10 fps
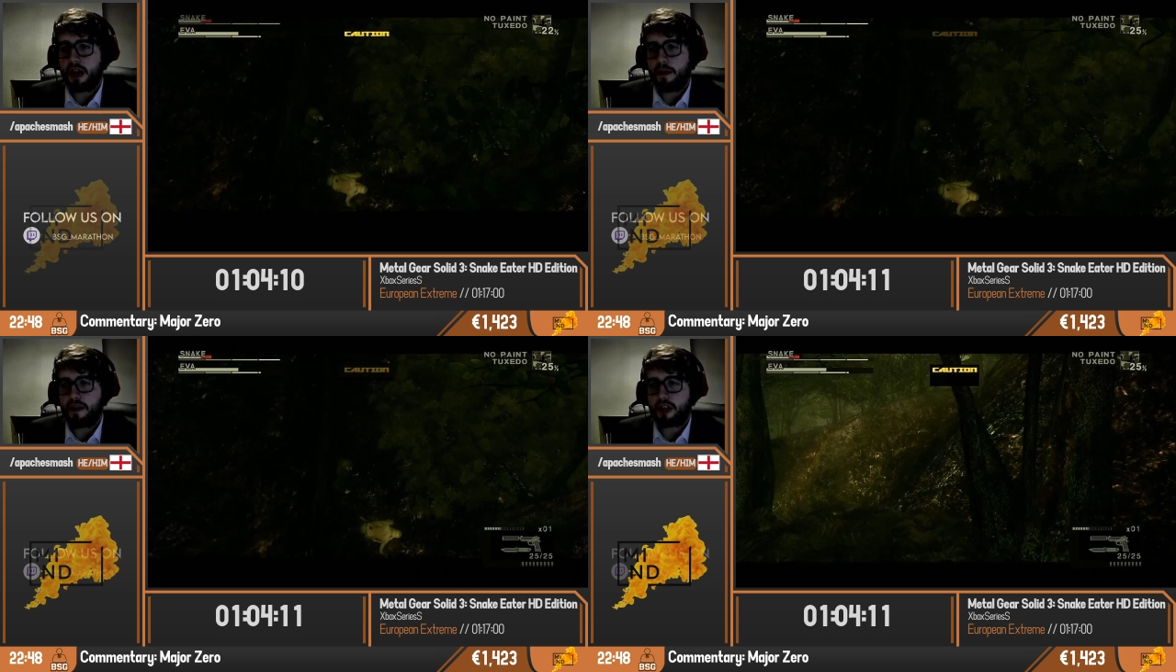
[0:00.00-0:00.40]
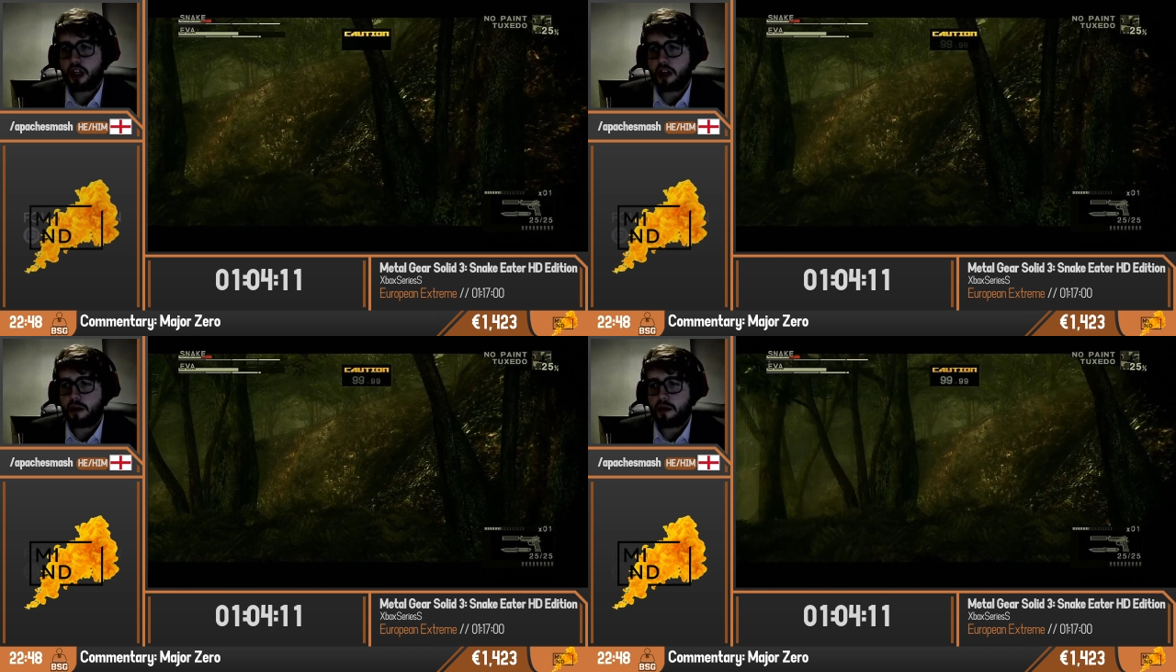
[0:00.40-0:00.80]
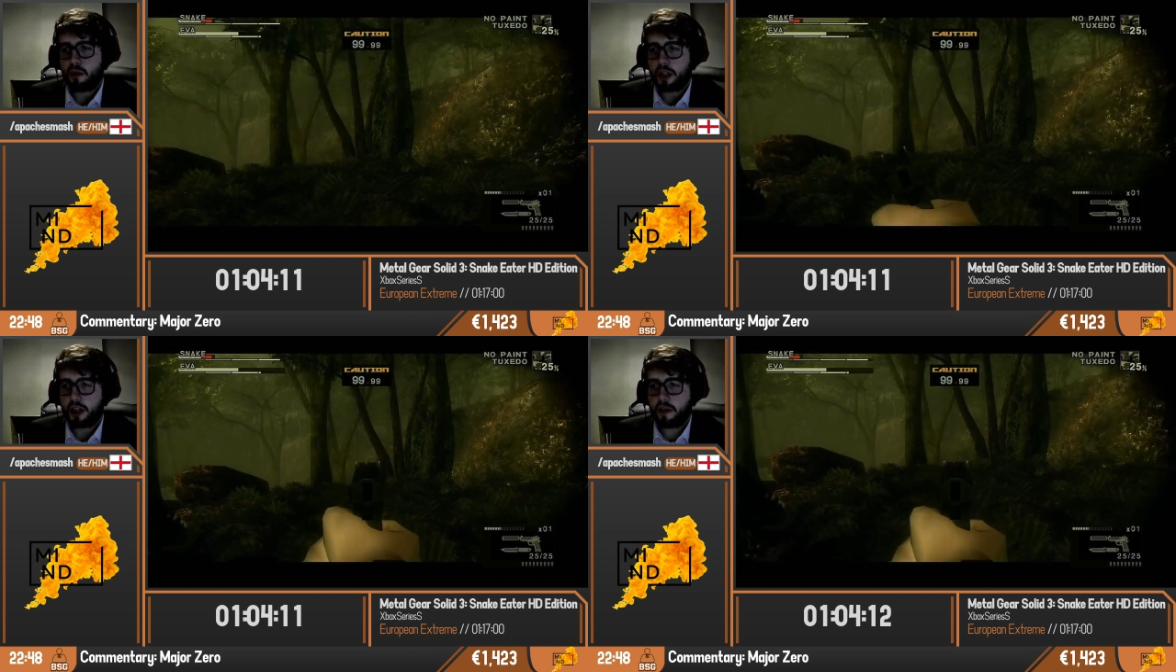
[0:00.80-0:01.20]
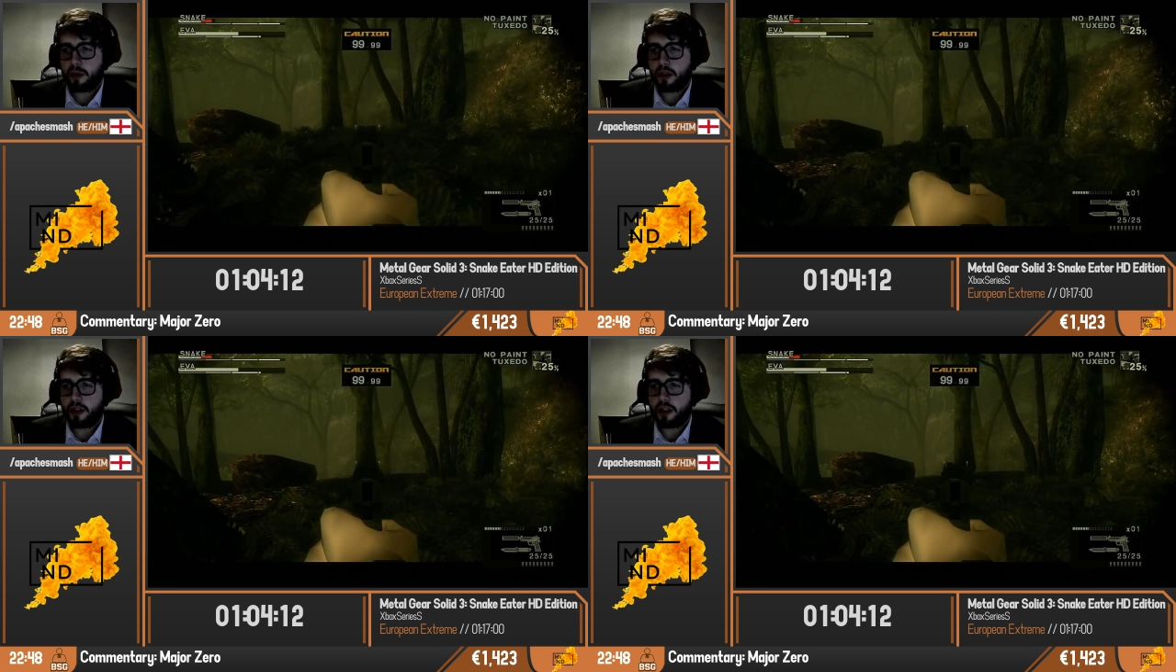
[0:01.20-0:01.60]
There's a guard who's walking
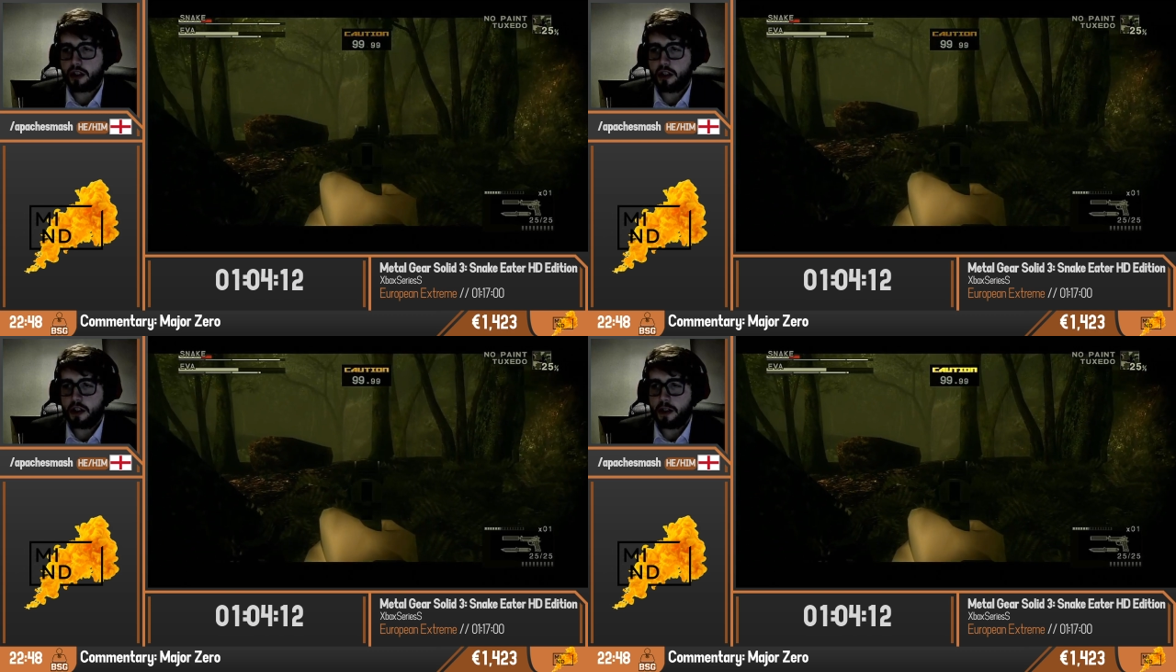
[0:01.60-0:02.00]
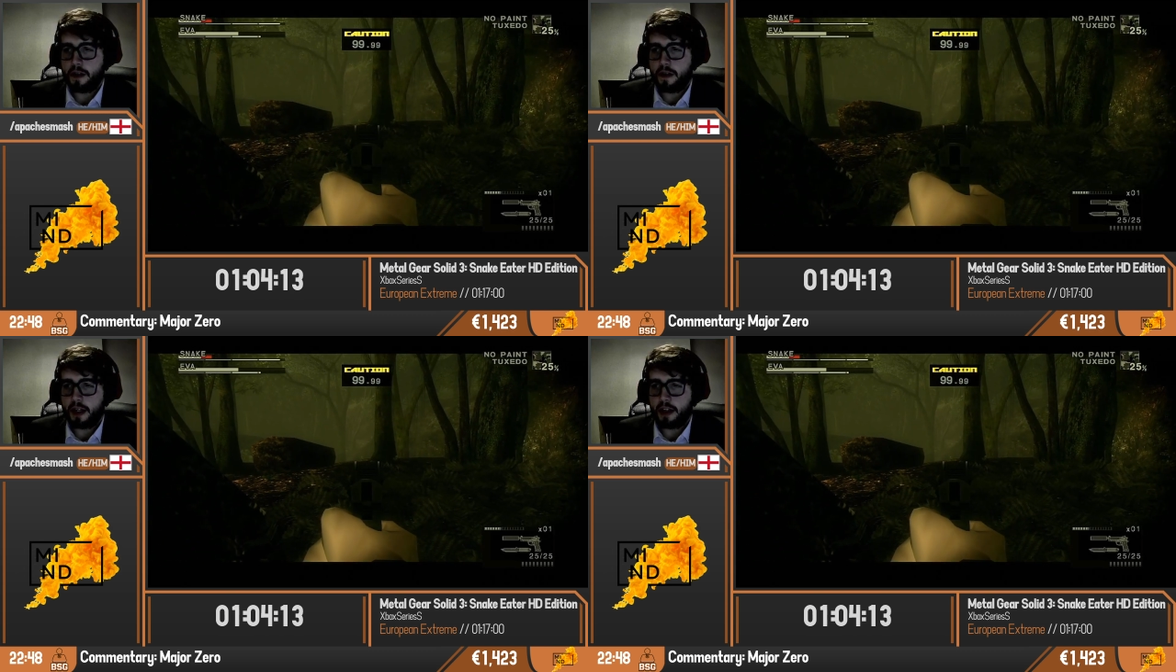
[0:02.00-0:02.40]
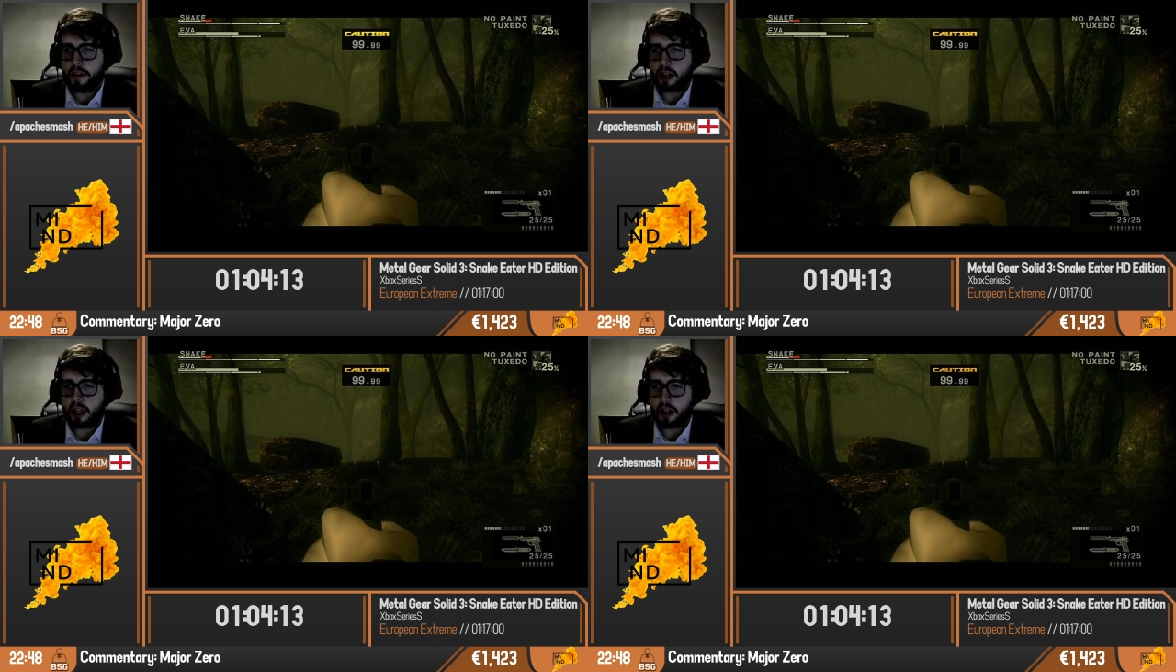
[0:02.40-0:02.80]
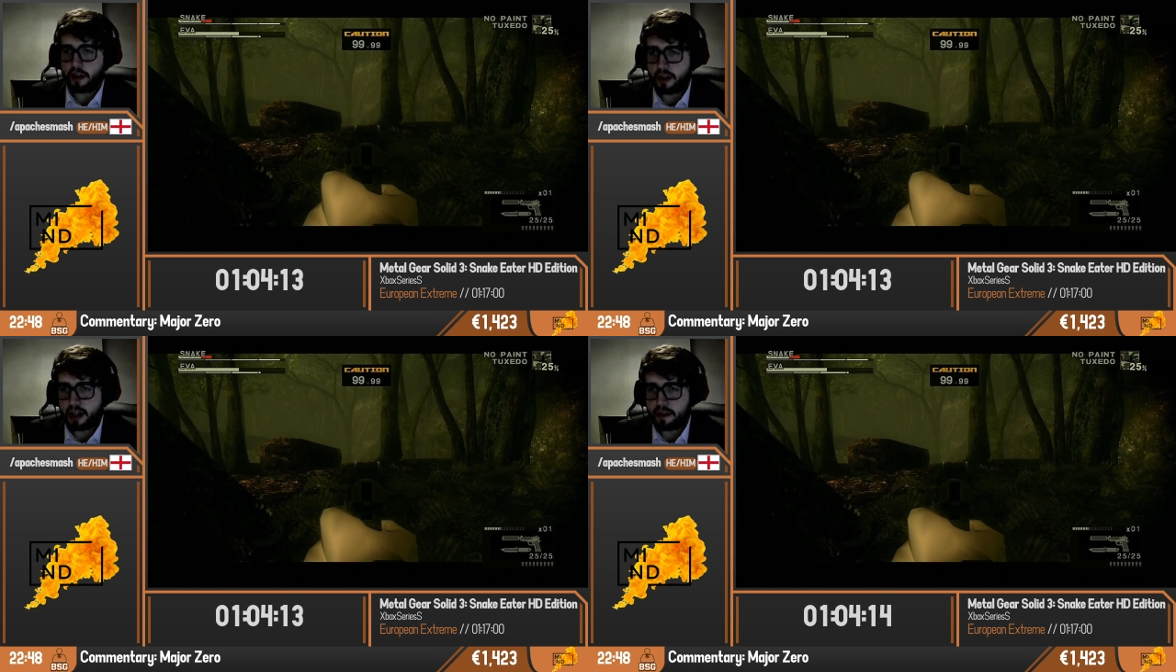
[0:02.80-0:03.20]
towards us, and there's a guard on the
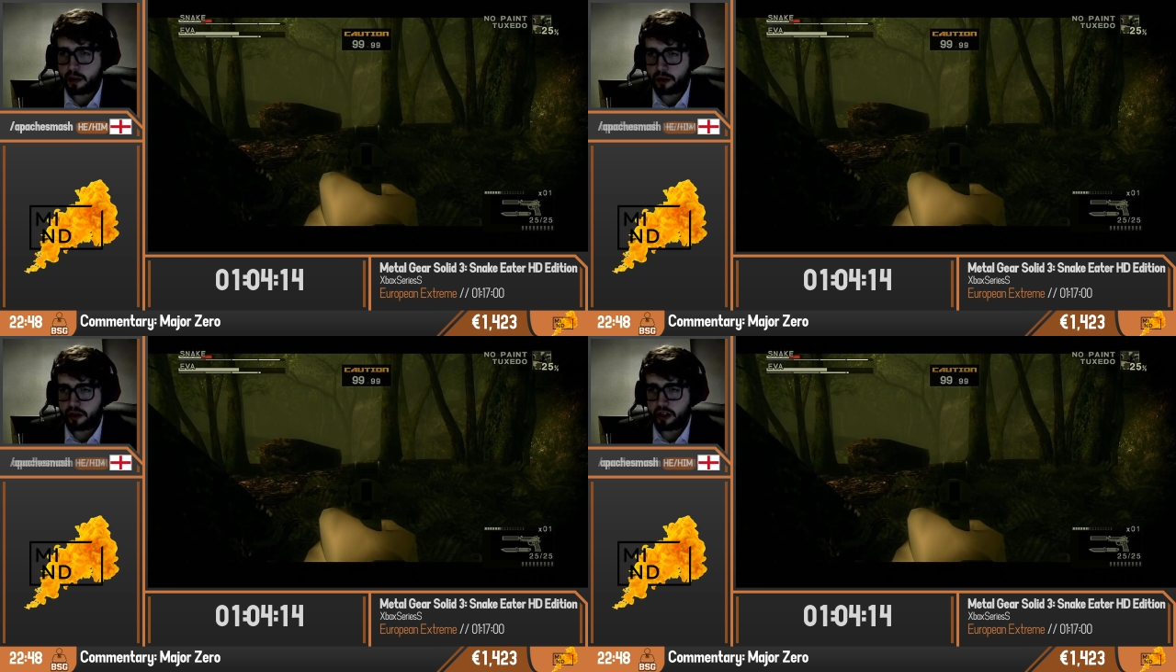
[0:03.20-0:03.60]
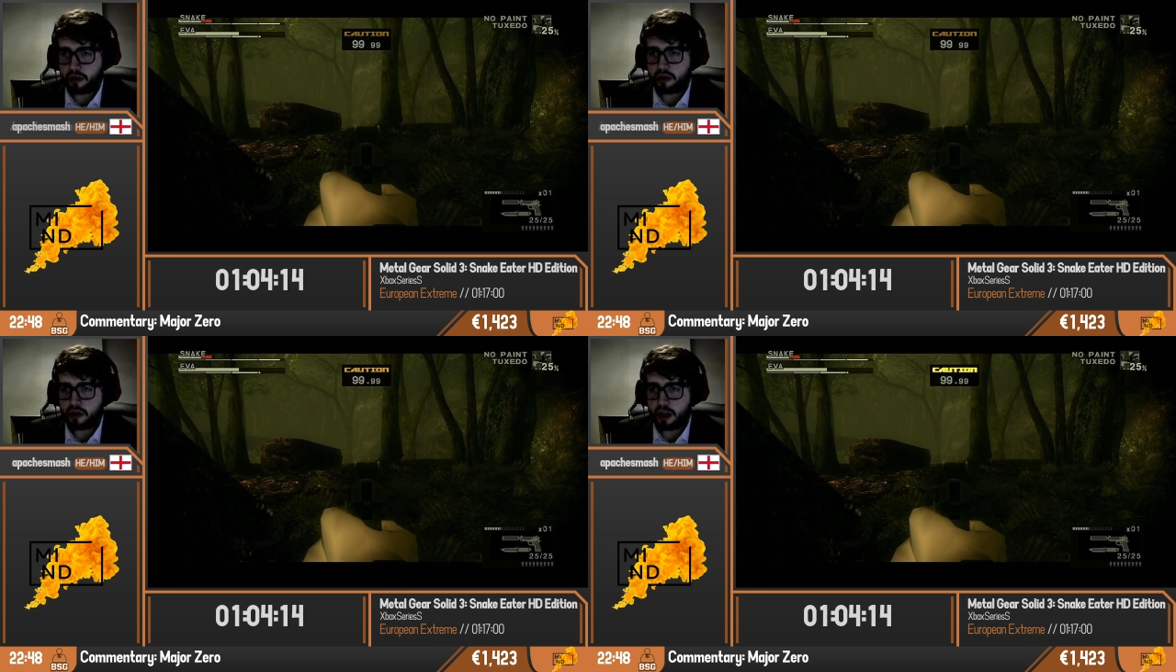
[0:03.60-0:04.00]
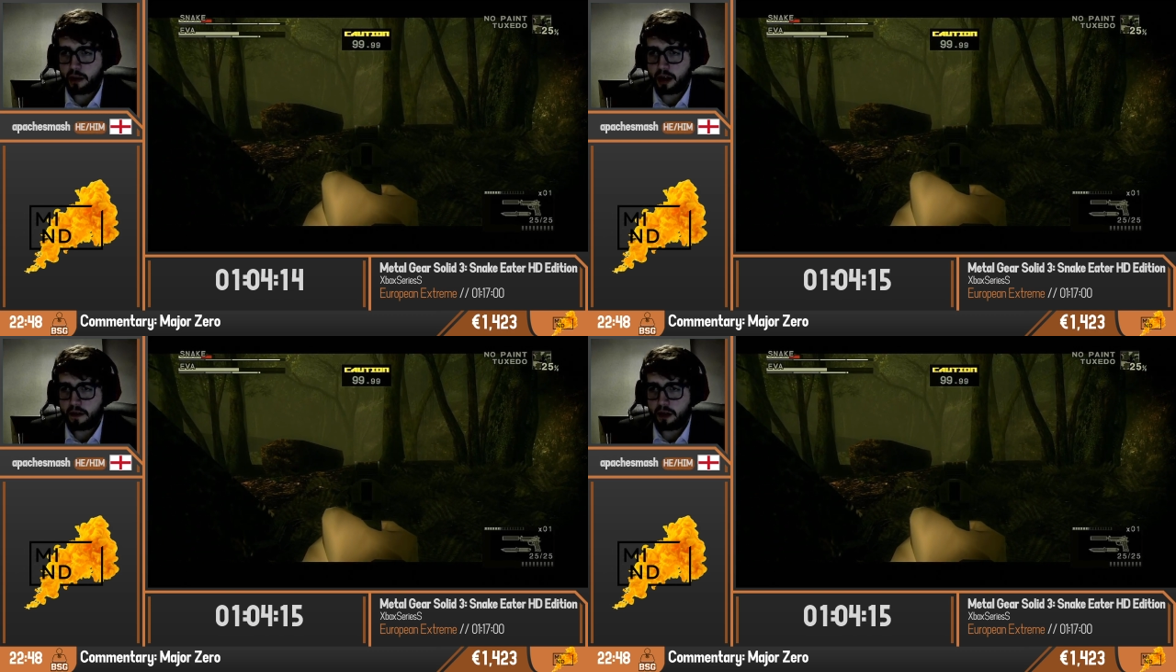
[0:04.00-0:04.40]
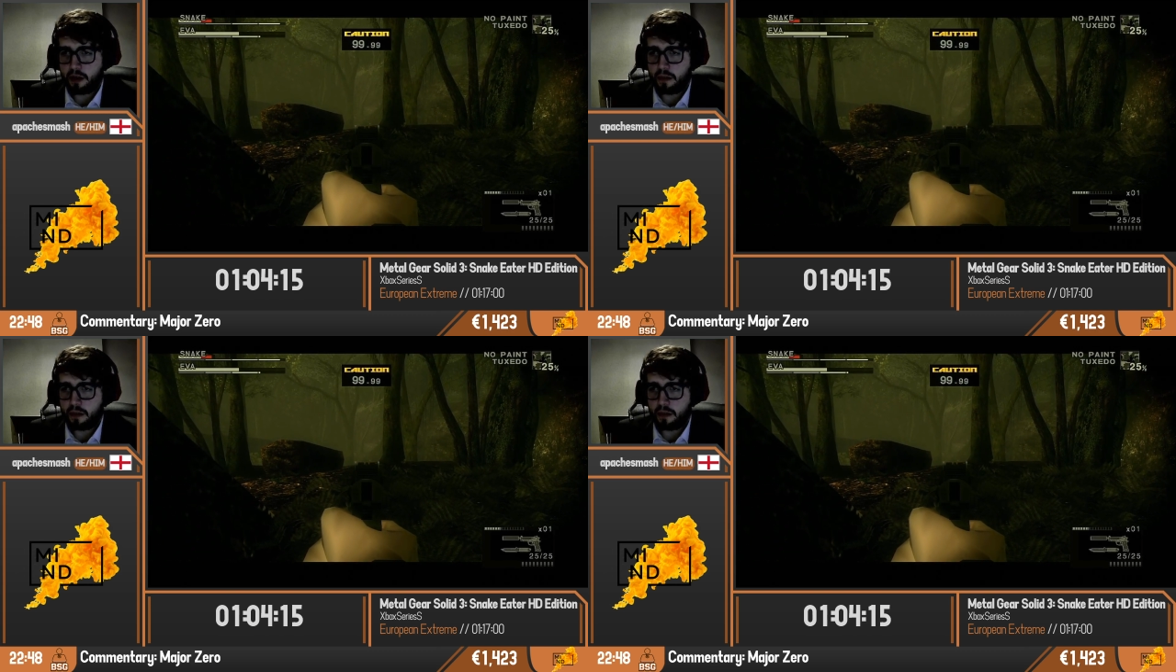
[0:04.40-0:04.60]
left who will see you straight away if you